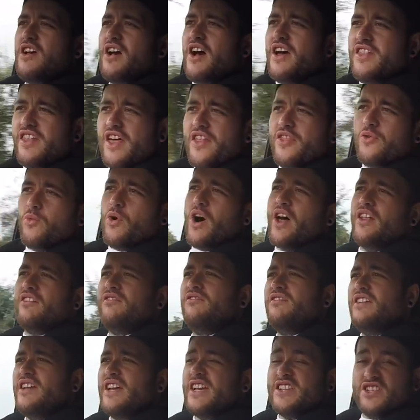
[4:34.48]
another
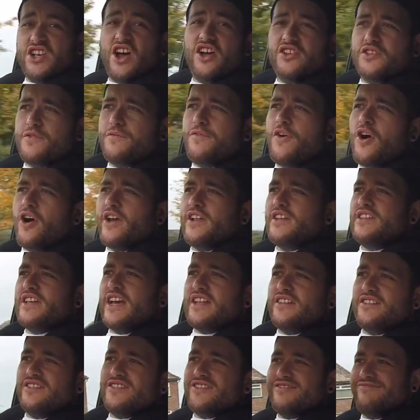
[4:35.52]
one is hard to find,
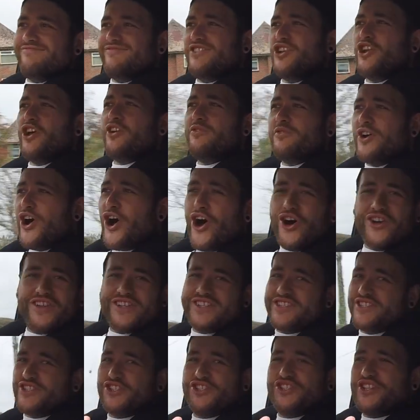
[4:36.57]
and you know,
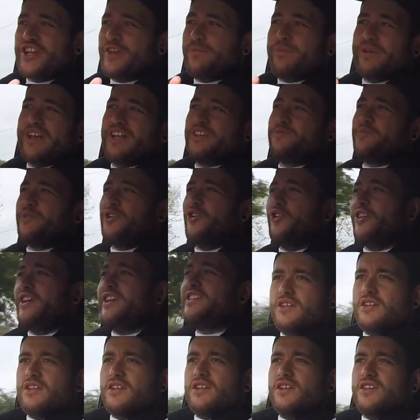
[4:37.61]
harnesses are cheaper, let's be
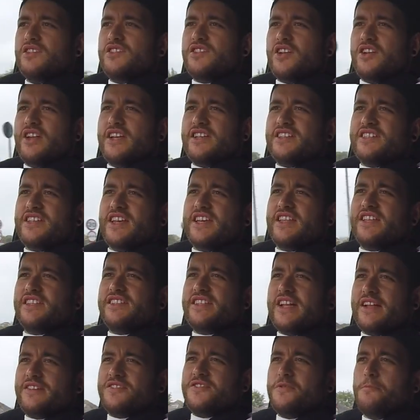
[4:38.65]
honest. So let's take this
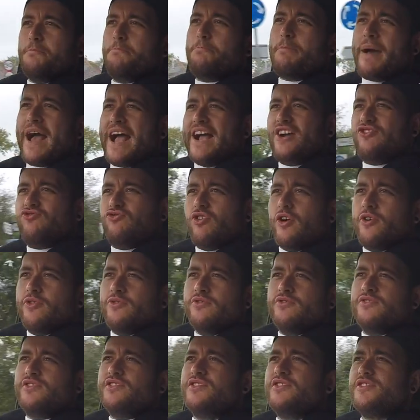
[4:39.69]
down some back
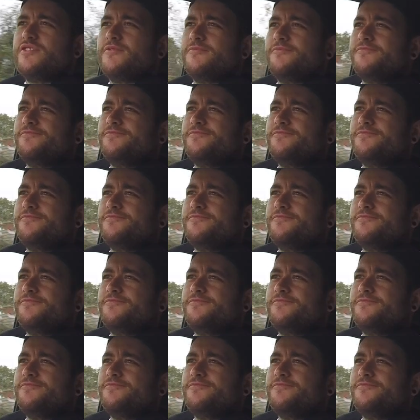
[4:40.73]
roads,